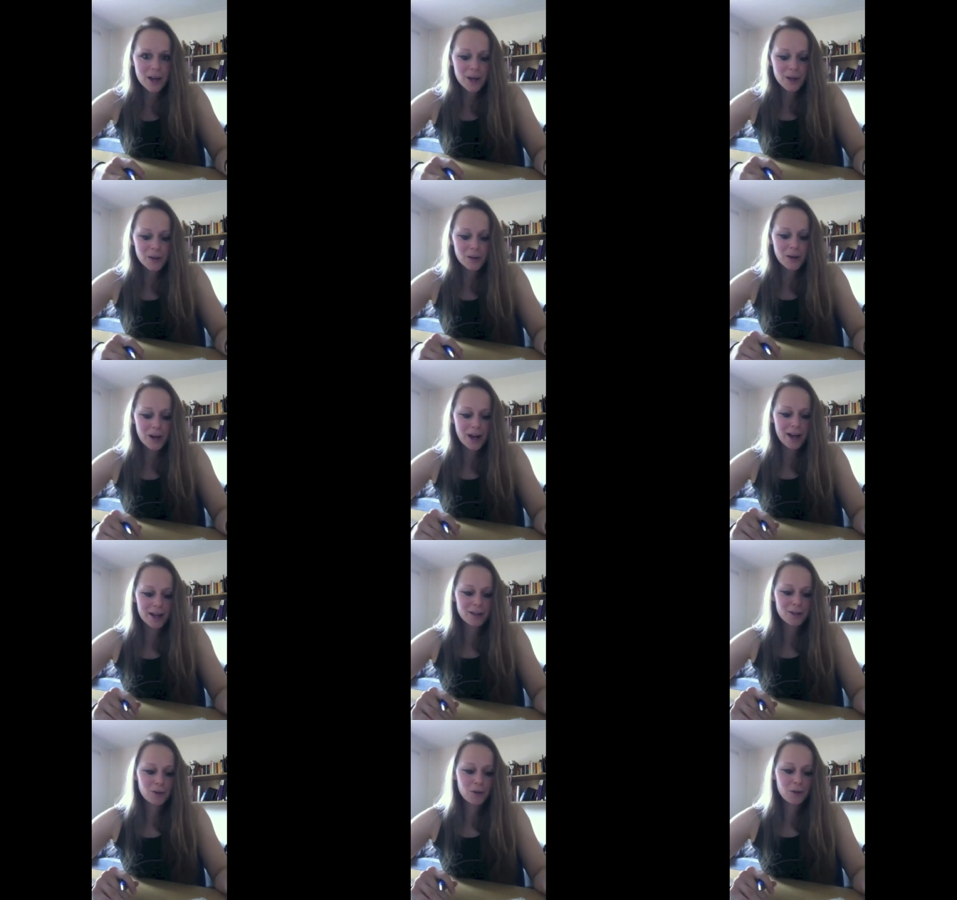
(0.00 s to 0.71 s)
you
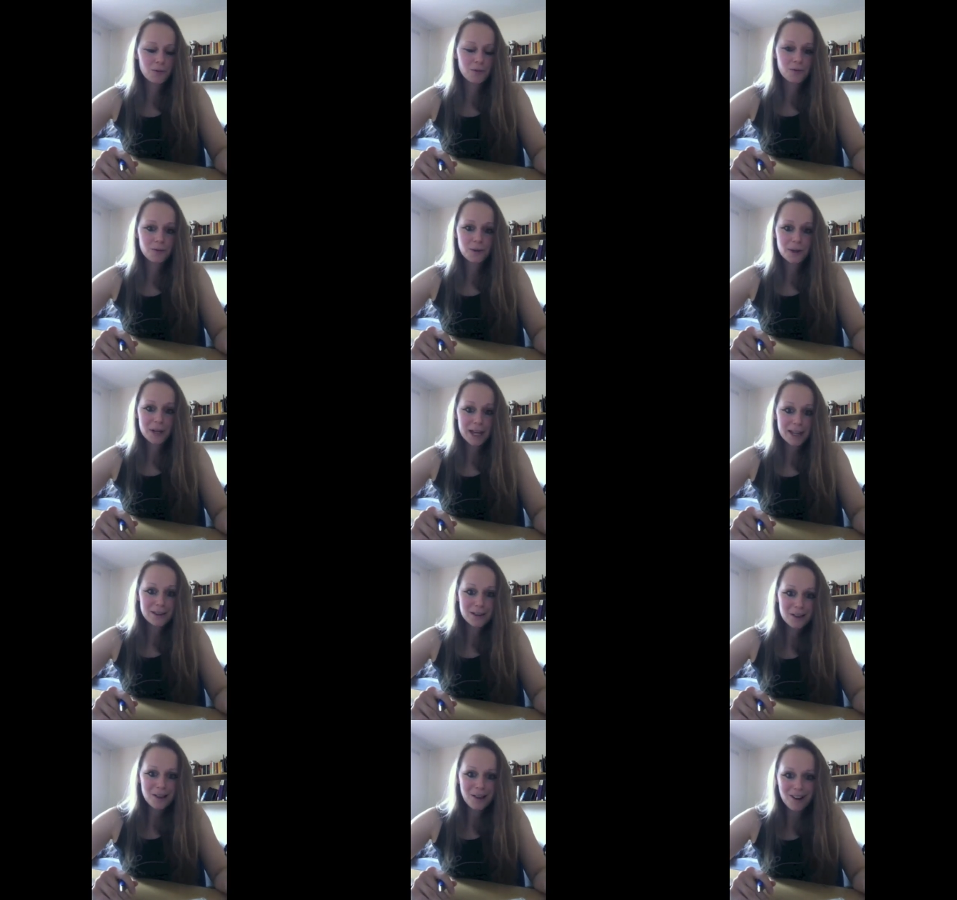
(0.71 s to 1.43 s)
kind of
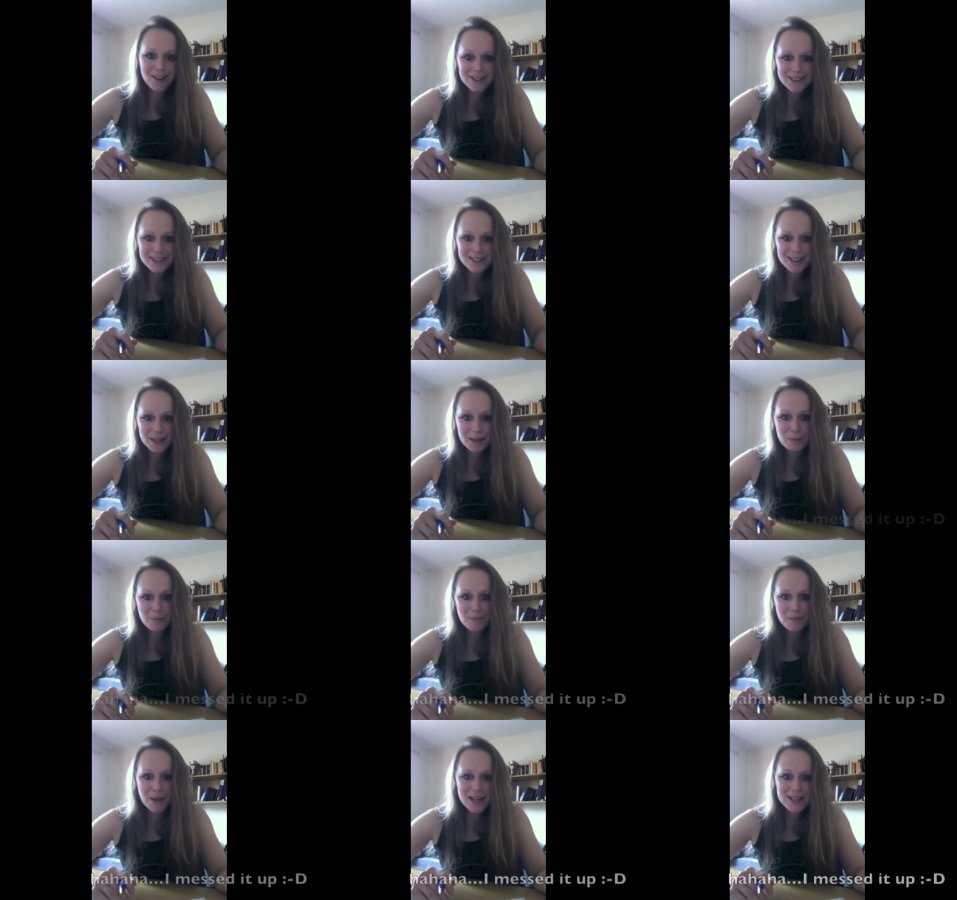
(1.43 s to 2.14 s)
get lost
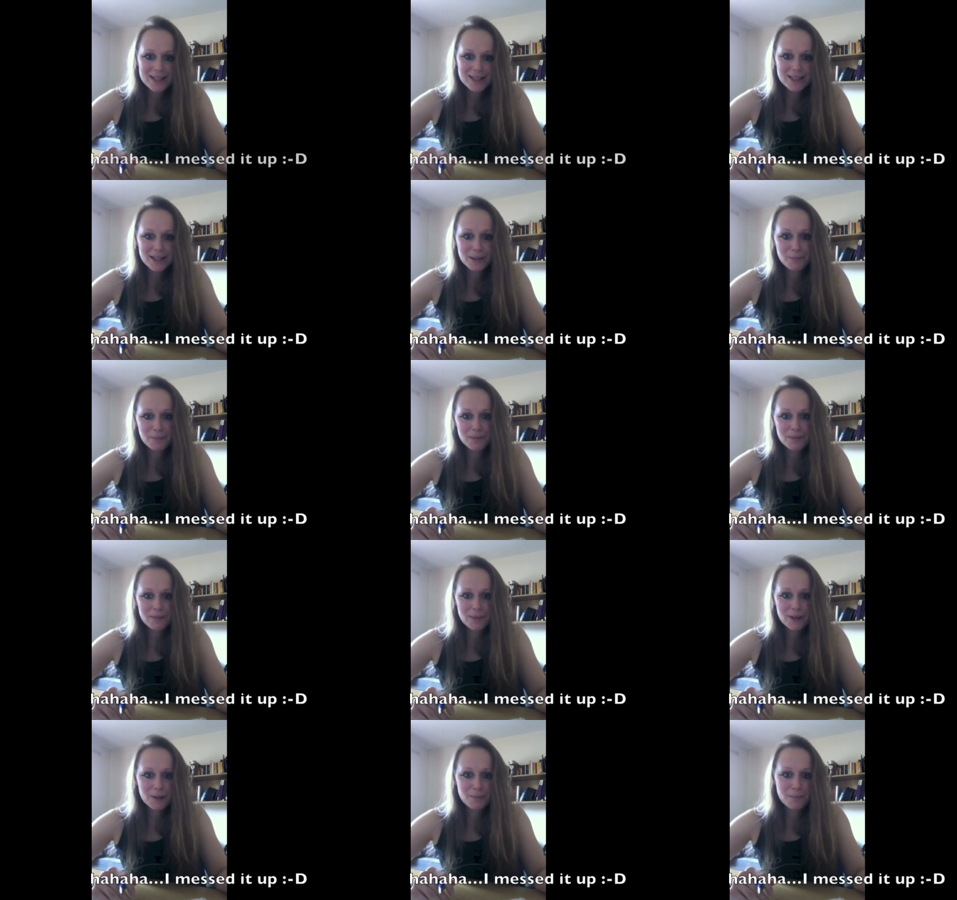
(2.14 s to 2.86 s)
and mess a,
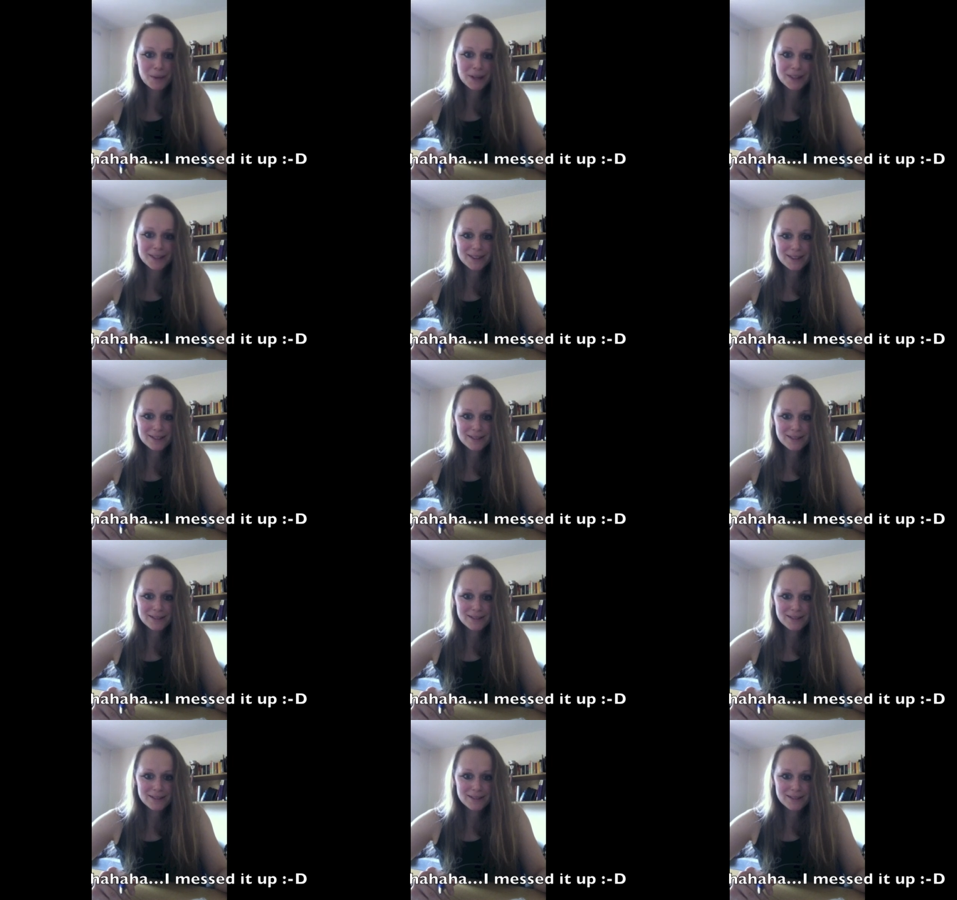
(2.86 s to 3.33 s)
a bit,